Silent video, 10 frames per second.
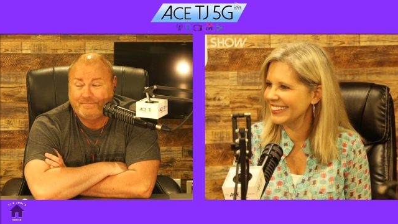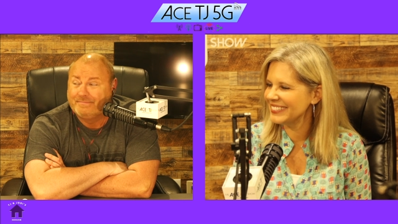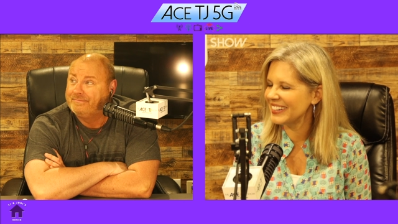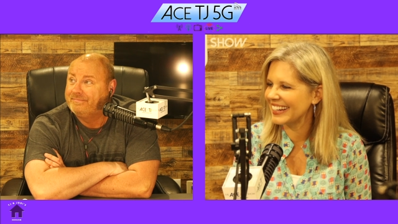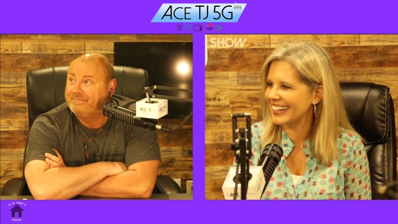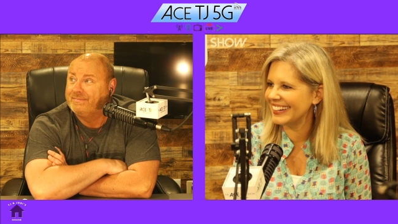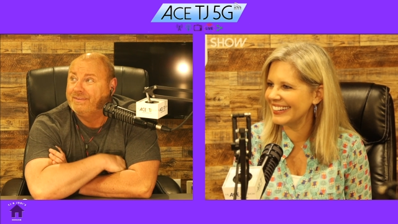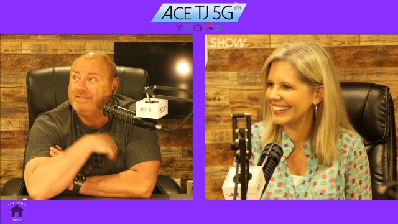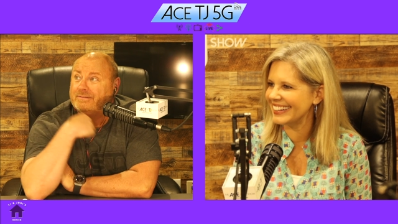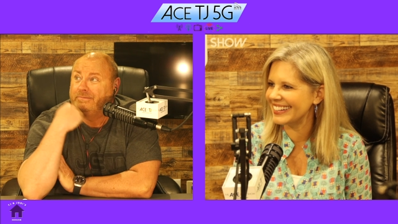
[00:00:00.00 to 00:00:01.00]
Speaker 1: Oh, my
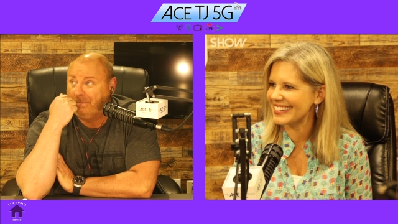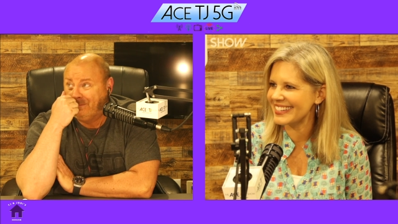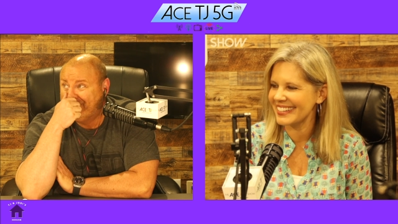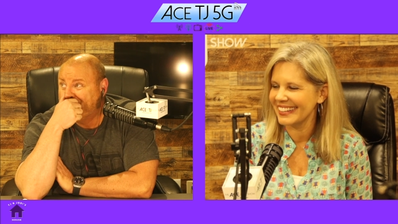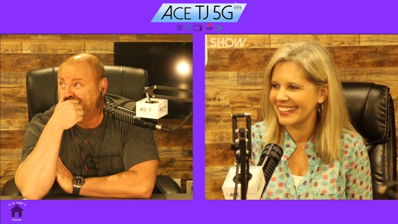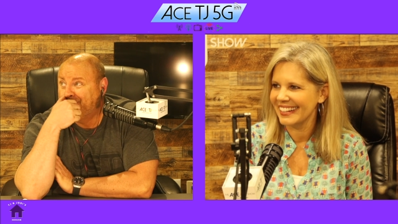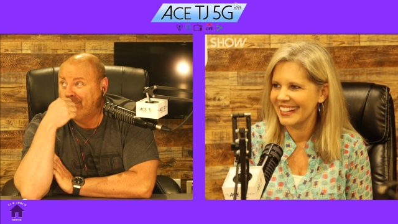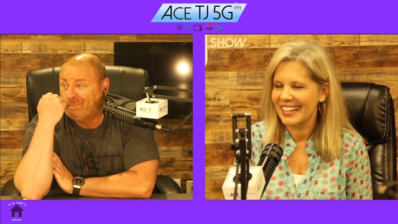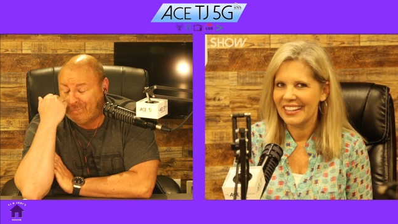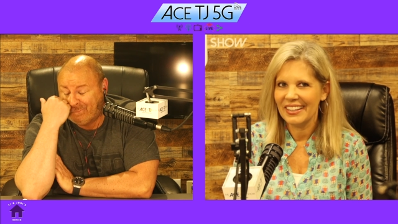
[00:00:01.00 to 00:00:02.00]
gosh.
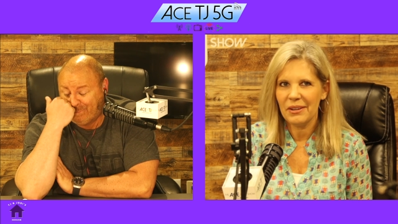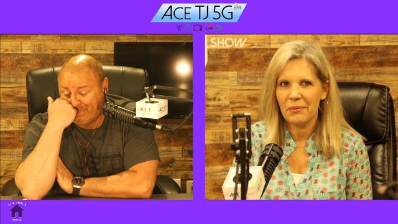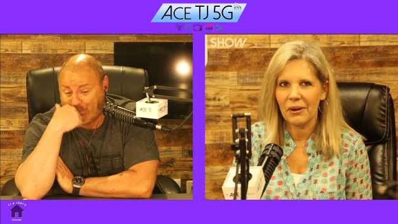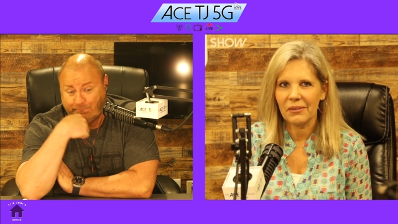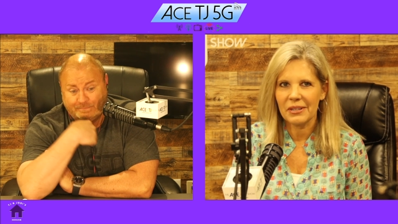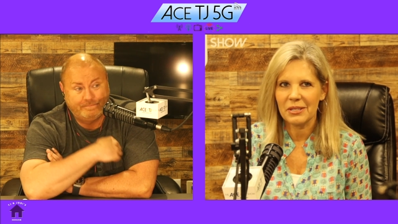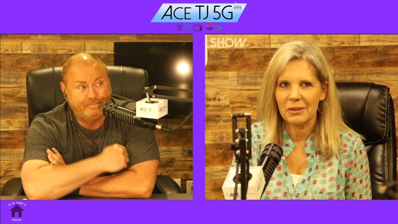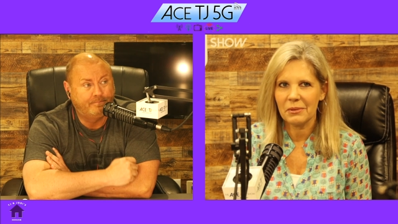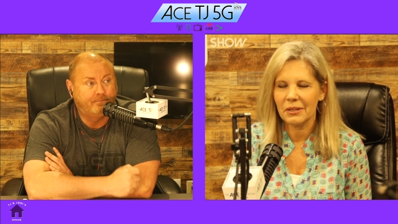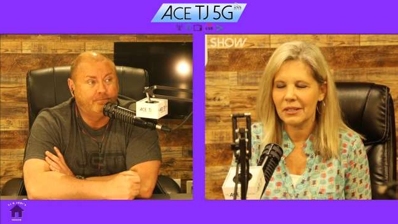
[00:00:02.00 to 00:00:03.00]
You worry
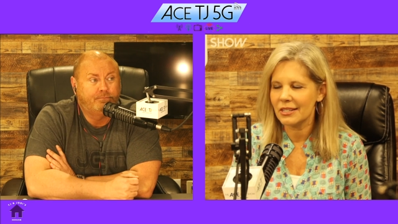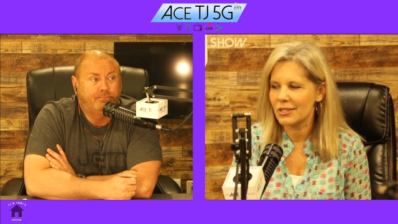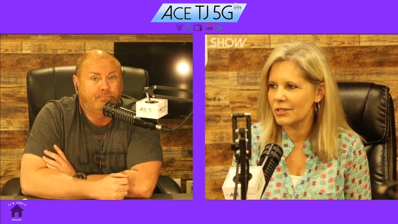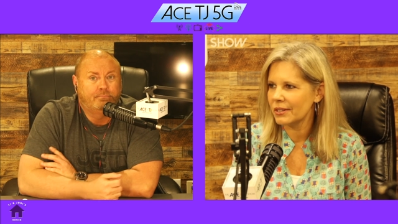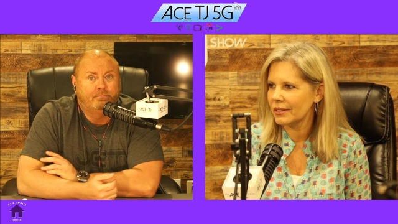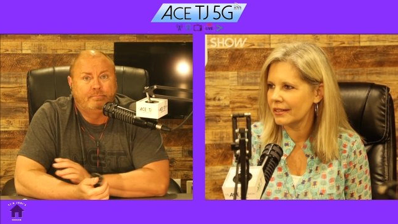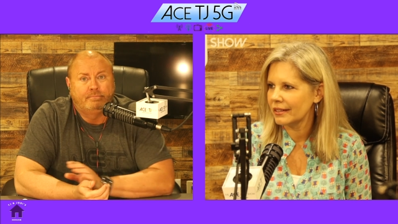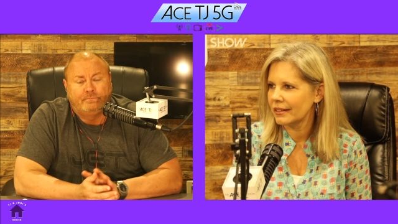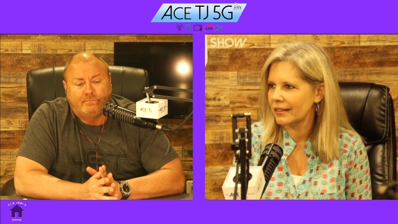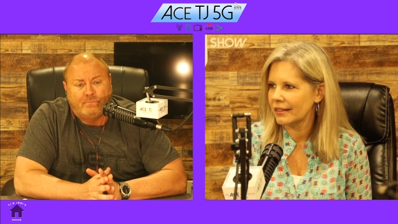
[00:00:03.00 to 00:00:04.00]
too much.
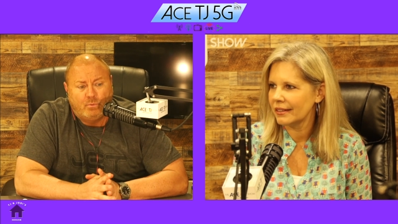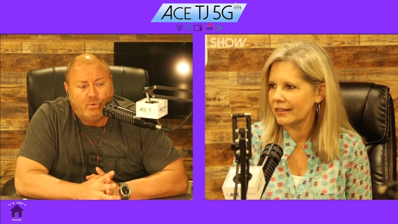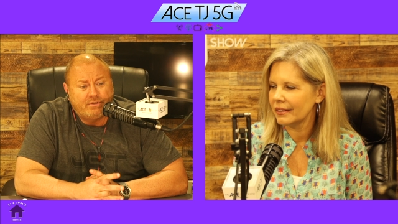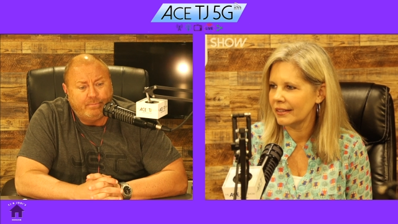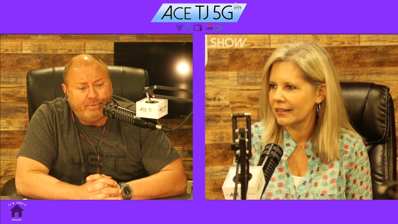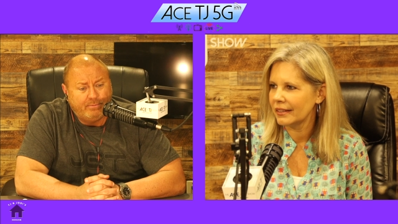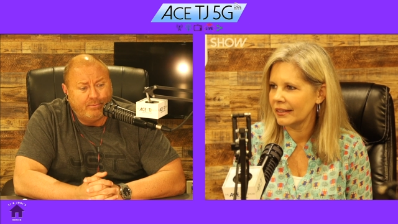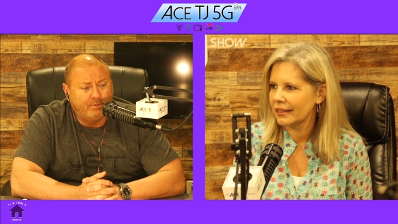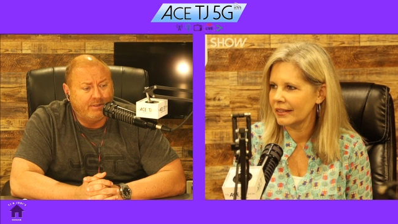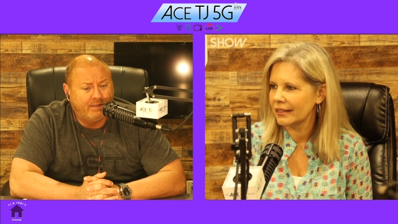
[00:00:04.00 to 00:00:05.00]
Speaker 2: Well, some
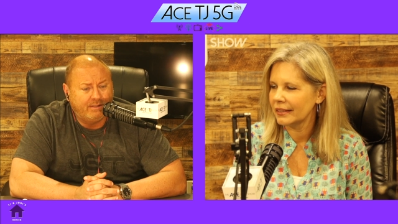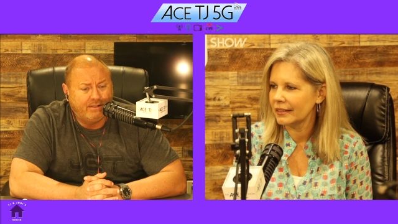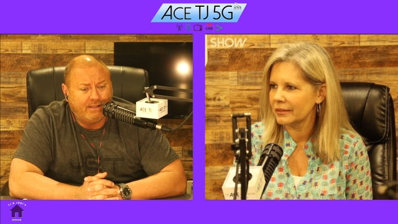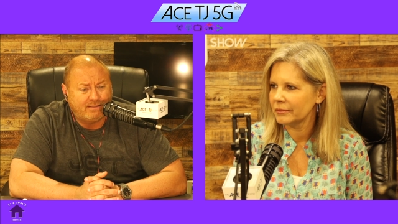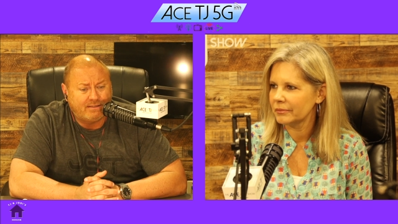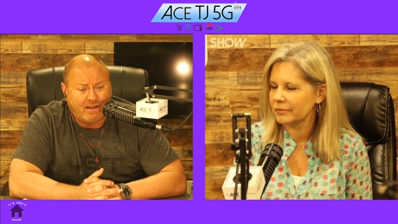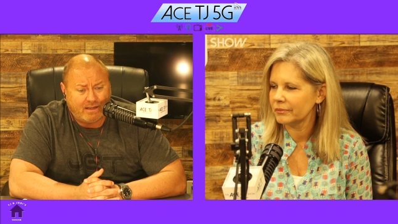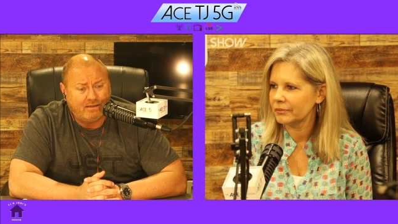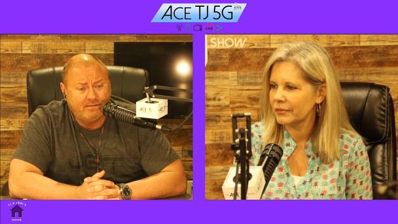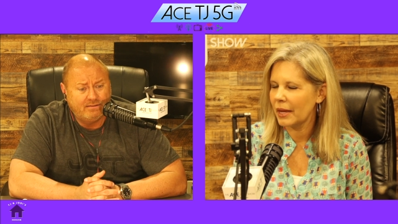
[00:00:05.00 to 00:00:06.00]
people would think that that's
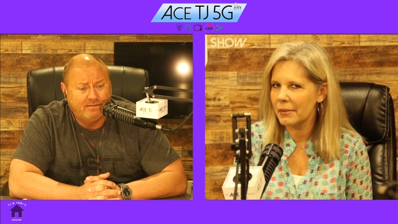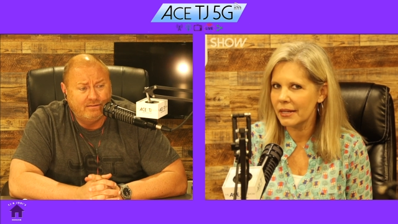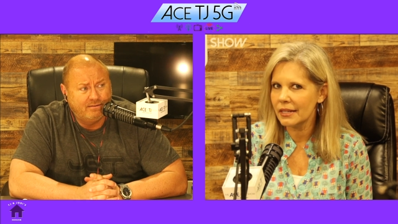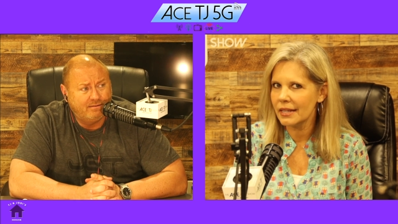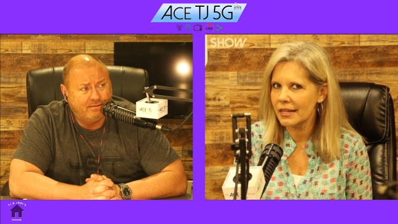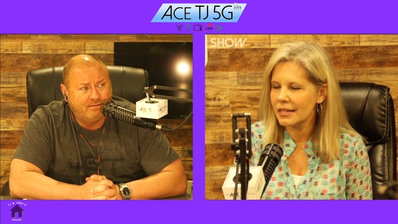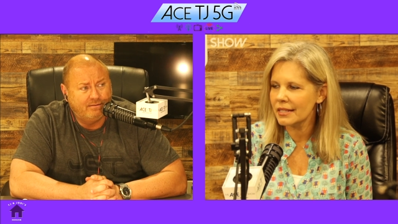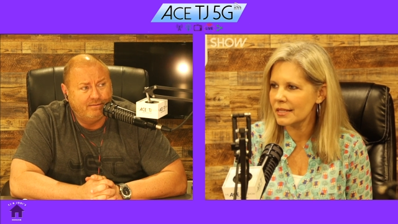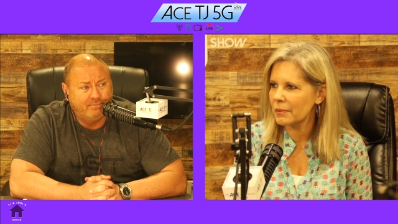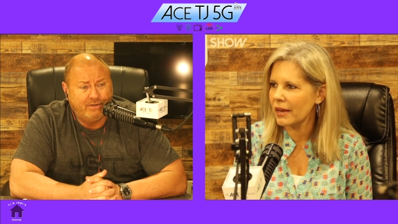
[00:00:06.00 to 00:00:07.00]
nice.
Speaker 1: I mean, it
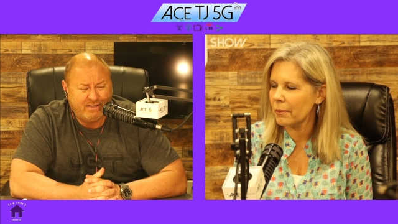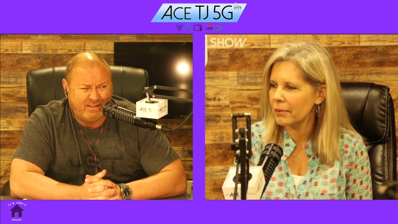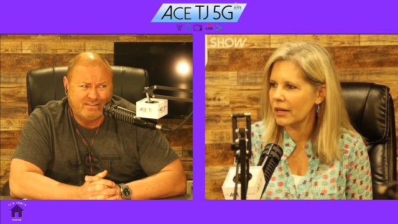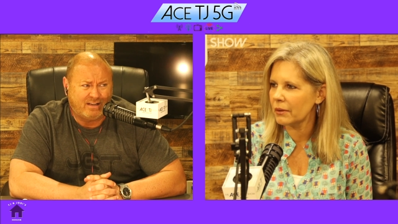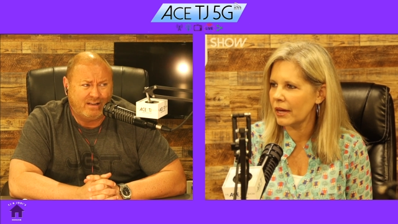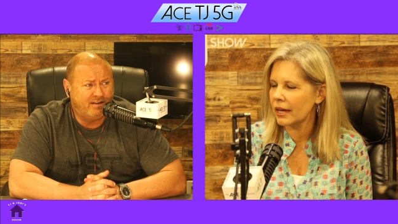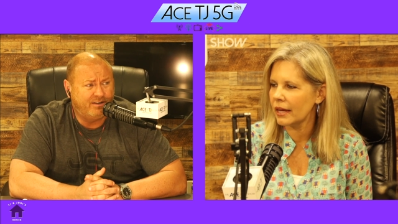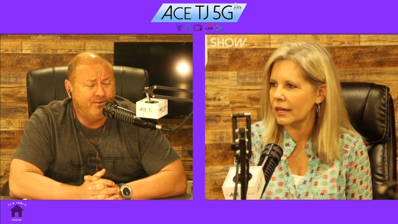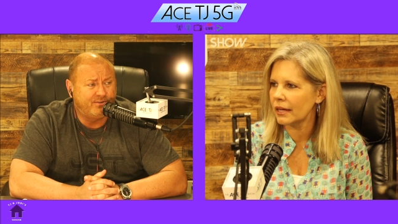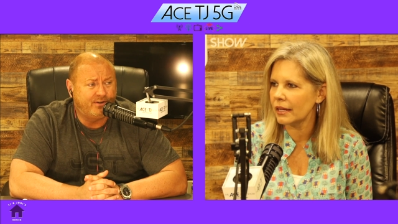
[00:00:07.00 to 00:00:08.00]
is,
Speaker 2: but I'll be okay. It doesn't sound
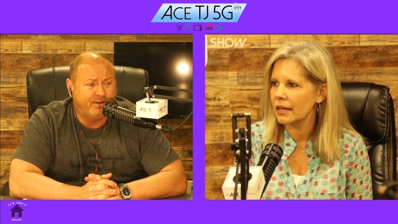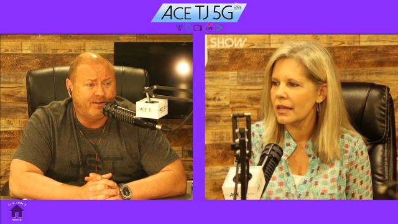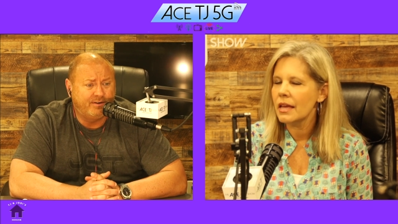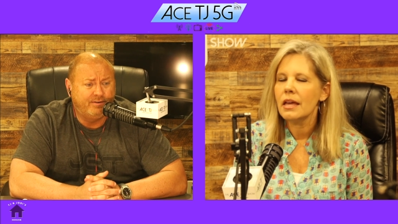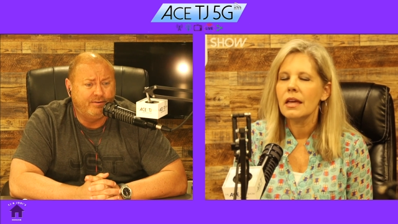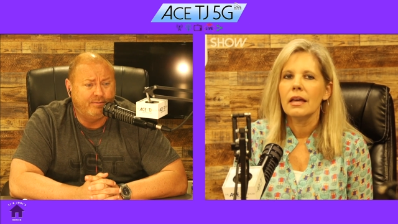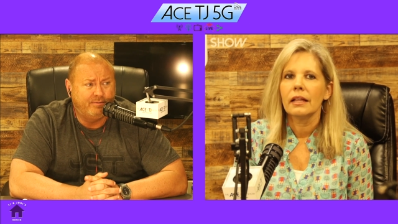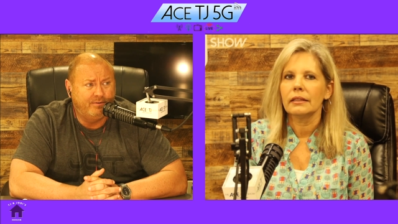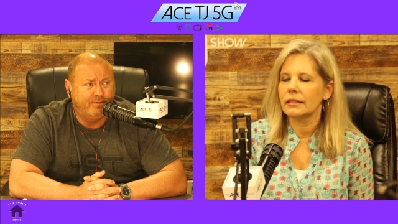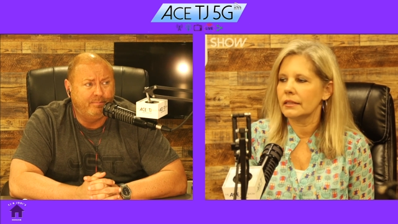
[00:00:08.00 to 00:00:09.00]
like you
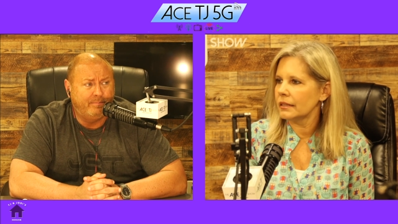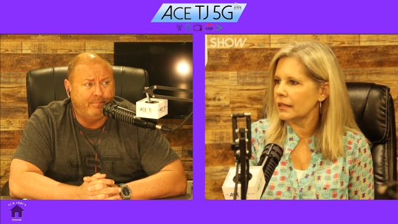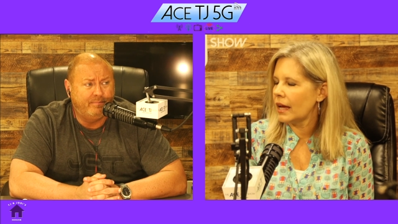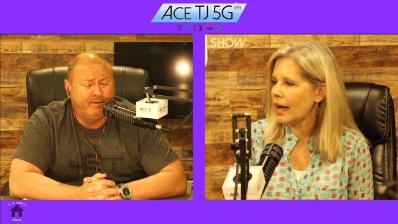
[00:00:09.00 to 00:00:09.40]
sound